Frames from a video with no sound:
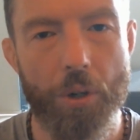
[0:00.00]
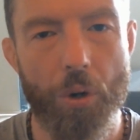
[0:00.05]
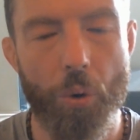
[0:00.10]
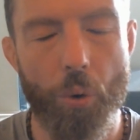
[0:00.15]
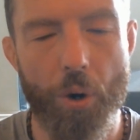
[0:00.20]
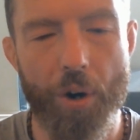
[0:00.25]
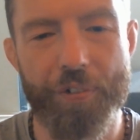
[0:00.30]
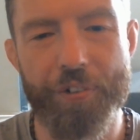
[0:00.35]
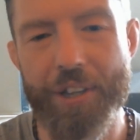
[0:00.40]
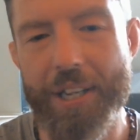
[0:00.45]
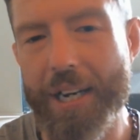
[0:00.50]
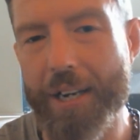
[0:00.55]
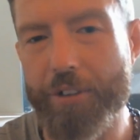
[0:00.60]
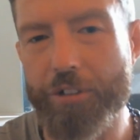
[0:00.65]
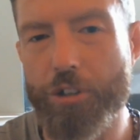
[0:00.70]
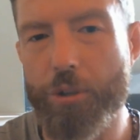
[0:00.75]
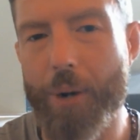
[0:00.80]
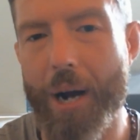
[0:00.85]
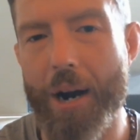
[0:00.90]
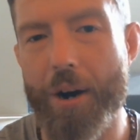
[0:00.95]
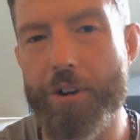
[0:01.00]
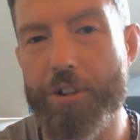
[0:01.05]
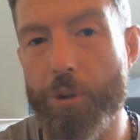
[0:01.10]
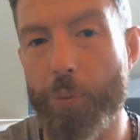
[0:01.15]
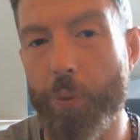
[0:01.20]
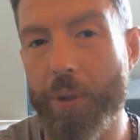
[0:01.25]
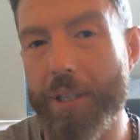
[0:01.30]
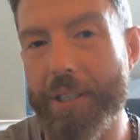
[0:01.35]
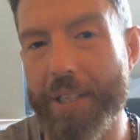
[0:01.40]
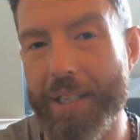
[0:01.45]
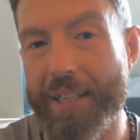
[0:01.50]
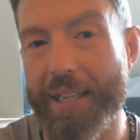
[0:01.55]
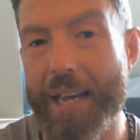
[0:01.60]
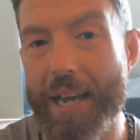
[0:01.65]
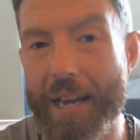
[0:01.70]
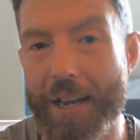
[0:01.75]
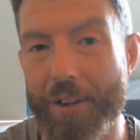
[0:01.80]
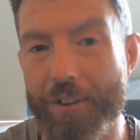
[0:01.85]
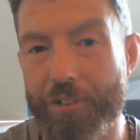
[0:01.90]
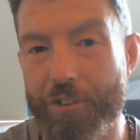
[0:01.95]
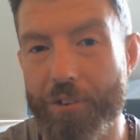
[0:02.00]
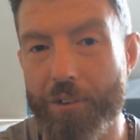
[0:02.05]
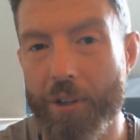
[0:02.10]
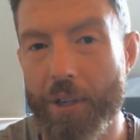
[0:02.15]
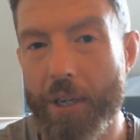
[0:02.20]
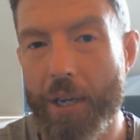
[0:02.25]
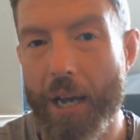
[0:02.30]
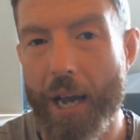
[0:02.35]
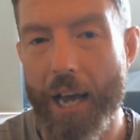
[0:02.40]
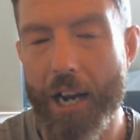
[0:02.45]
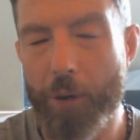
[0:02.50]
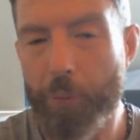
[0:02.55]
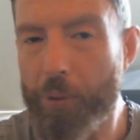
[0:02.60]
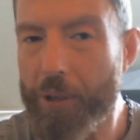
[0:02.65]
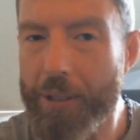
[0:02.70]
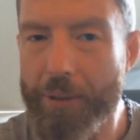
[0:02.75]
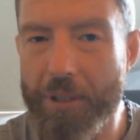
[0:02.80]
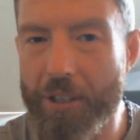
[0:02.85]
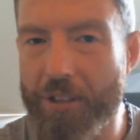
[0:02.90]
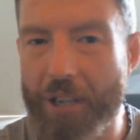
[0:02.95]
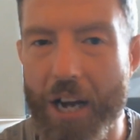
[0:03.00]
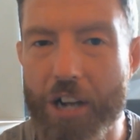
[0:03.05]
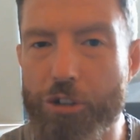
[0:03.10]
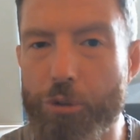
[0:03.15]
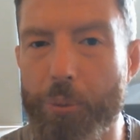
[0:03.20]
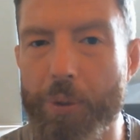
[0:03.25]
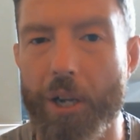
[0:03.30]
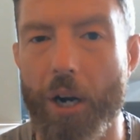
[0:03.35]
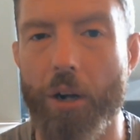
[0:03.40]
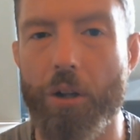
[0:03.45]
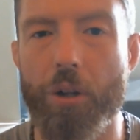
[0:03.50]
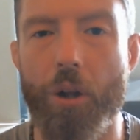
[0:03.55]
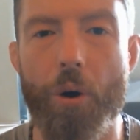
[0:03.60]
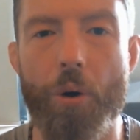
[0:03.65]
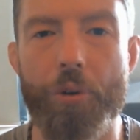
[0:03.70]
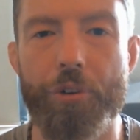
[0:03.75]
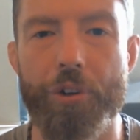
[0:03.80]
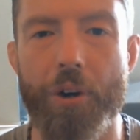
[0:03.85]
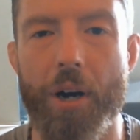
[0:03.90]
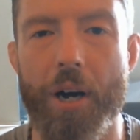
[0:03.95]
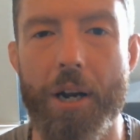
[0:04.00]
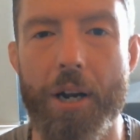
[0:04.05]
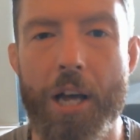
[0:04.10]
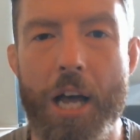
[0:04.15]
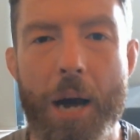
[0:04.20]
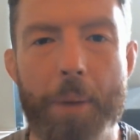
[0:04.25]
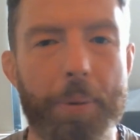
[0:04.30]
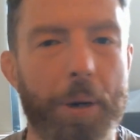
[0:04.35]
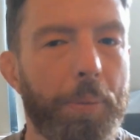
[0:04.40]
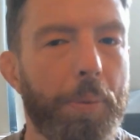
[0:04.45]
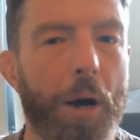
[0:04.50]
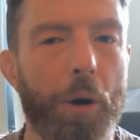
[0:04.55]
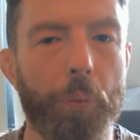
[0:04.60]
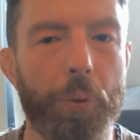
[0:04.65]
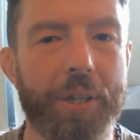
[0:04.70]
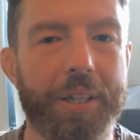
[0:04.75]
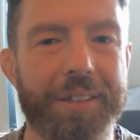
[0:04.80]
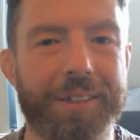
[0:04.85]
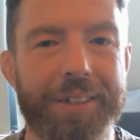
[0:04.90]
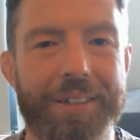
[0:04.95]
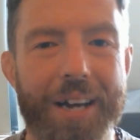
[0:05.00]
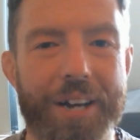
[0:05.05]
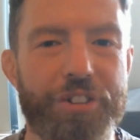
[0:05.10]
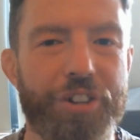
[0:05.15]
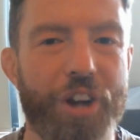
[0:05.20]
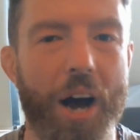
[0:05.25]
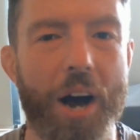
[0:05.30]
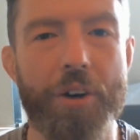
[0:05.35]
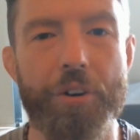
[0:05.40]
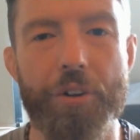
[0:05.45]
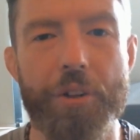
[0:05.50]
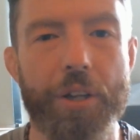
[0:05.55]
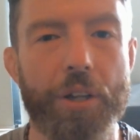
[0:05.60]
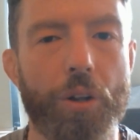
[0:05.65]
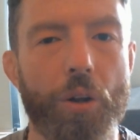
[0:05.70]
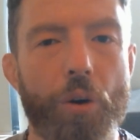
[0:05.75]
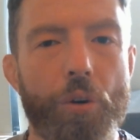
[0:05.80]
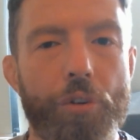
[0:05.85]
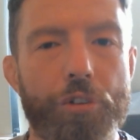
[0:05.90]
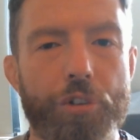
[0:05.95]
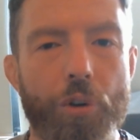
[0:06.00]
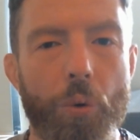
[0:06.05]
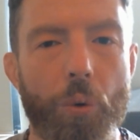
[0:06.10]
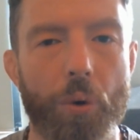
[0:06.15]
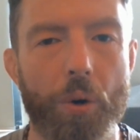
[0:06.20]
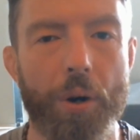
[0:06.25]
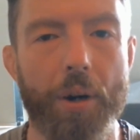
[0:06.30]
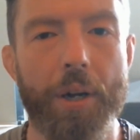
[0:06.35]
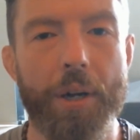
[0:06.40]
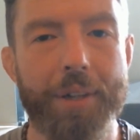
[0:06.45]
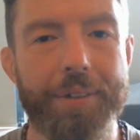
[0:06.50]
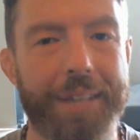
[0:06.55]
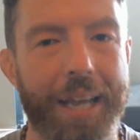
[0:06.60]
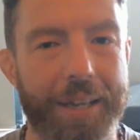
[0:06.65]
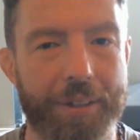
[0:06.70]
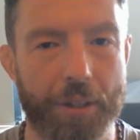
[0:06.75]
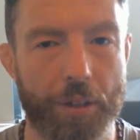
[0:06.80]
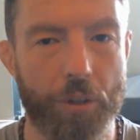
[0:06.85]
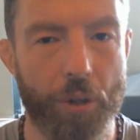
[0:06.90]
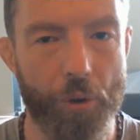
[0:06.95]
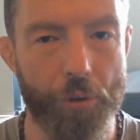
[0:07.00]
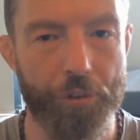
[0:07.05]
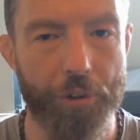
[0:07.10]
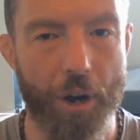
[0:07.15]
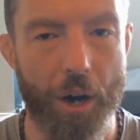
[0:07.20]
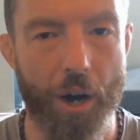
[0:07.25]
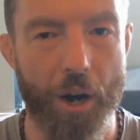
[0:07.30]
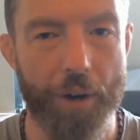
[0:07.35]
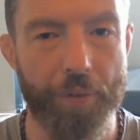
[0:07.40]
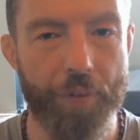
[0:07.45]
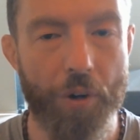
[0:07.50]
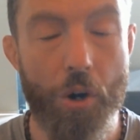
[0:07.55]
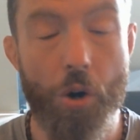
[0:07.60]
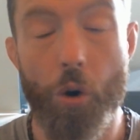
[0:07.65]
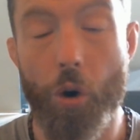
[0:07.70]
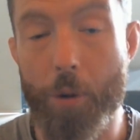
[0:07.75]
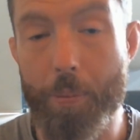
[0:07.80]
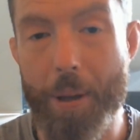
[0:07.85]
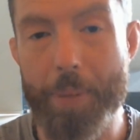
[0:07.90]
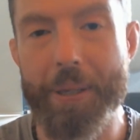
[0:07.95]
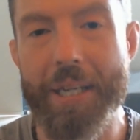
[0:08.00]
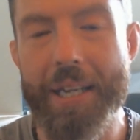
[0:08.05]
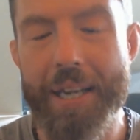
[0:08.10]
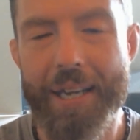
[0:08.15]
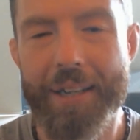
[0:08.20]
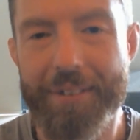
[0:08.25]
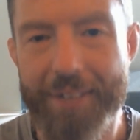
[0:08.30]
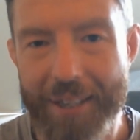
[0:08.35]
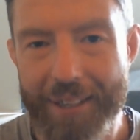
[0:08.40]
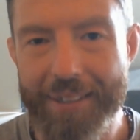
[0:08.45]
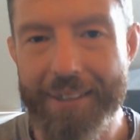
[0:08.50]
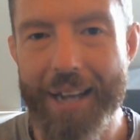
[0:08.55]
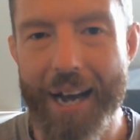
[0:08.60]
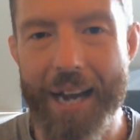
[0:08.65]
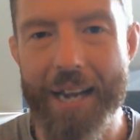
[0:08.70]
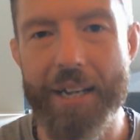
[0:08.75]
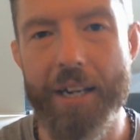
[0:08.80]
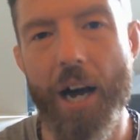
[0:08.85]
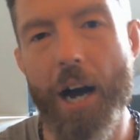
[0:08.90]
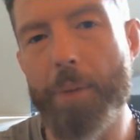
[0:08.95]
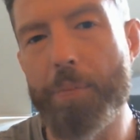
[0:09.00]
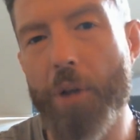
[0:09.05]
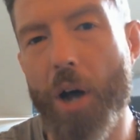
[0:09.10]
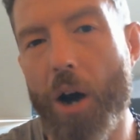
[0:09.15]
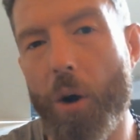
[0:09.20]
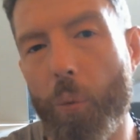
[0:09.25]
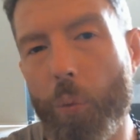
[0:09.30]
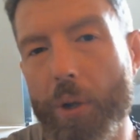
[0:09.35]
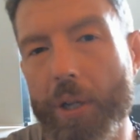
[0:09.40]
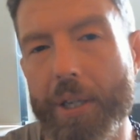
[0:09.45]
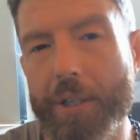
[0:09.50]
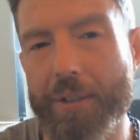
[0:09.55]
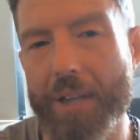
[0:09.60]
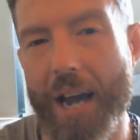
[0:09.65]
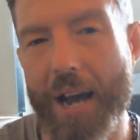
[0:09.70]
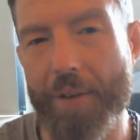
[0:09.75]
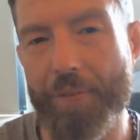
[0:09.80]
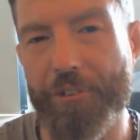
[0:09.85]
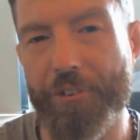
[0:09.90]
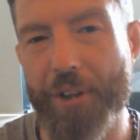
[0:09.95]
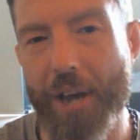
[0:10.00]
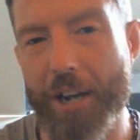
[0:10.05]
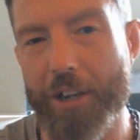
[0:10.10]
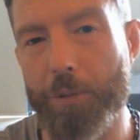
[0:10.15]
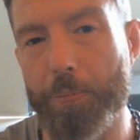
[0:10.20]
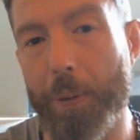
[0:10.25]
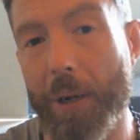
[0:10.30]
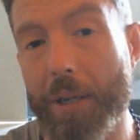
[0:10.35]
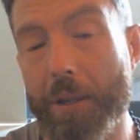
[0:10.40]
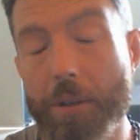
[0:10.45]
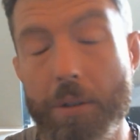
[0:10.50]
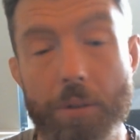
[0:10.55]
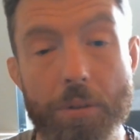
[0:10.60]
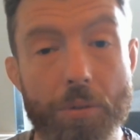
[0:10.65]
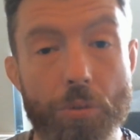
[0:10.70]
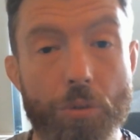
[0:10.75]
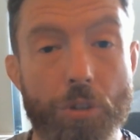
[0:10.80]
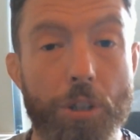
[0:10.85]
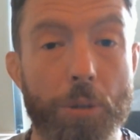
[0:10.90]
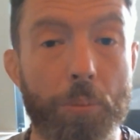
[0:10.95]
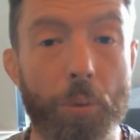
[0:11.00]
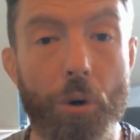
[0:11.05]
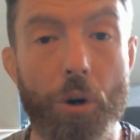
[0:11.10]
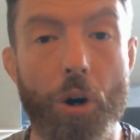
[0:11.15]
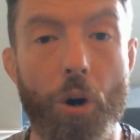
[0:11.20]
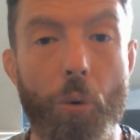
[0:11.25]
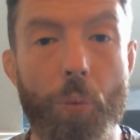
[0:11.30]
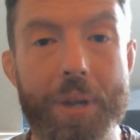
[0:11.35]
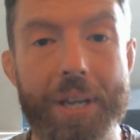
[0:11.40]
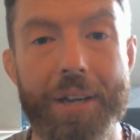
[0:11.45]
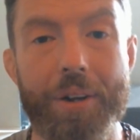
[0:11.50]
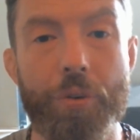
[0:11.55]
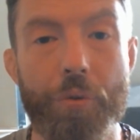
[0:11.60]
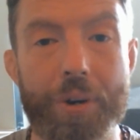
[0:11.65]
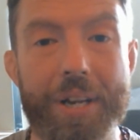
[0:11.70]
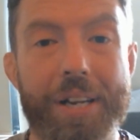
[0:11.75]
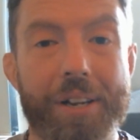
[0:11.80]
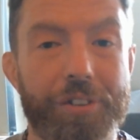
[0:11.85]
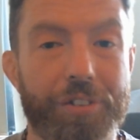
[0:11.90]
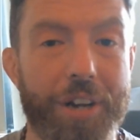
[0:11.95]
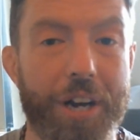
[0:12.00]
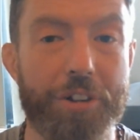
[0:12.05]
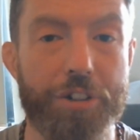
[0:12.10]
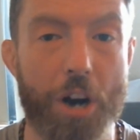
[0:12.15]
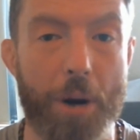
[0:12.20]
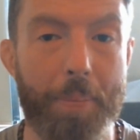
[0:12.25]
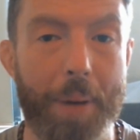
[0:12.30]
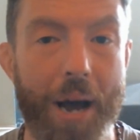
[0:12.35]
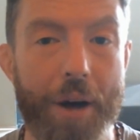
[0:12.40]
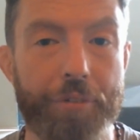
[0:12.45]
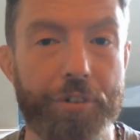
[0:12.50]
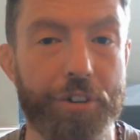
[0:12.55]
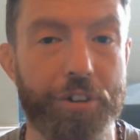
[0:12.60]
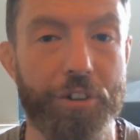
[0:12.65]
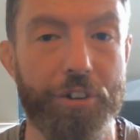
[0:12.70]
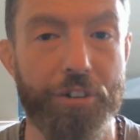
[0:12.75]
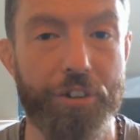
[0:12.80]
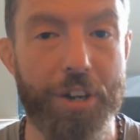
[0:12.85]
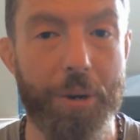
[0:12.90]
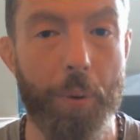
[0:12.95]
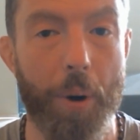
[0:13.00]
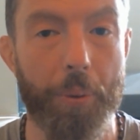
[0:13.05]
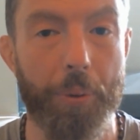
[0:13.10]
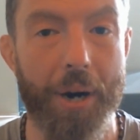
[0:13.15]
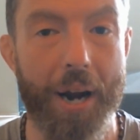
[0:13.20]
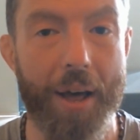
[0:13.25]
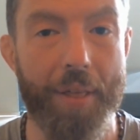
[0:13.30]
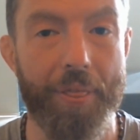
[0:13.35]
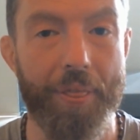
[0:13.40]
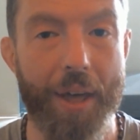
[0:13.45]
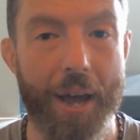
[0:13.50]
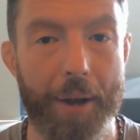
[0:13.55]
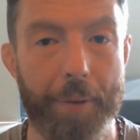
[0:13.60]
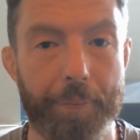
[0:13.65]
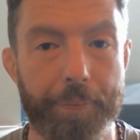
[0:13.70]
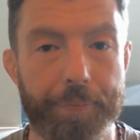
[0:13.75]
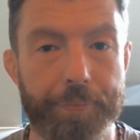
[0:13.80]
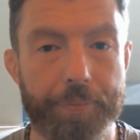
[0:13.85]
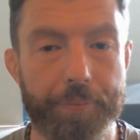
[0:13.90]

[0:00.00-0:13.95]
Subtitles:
Or for the next 2 hours, I'm willing to kiss, and I'm willing to touch with our clothes on, but I'm not willing to touch under the clothes or take the clothes off. Or maybe tonight, I'm not willing to have sex, but tomorrow we can rediscuss our boundaries and see where we're at then.